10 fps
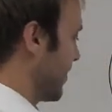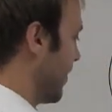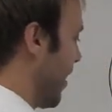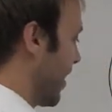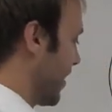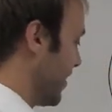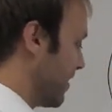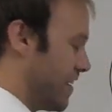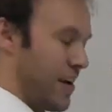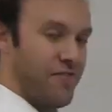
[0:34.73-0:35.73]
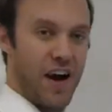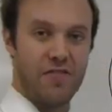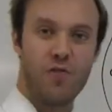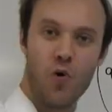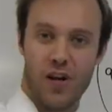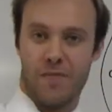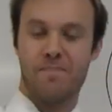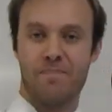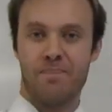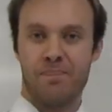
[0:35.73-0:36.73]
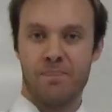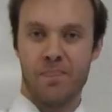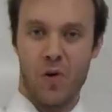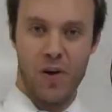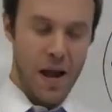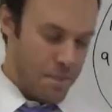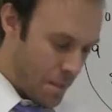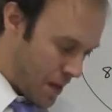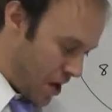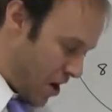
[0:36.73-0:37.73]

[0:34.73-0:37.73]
this clock at 540. Okay?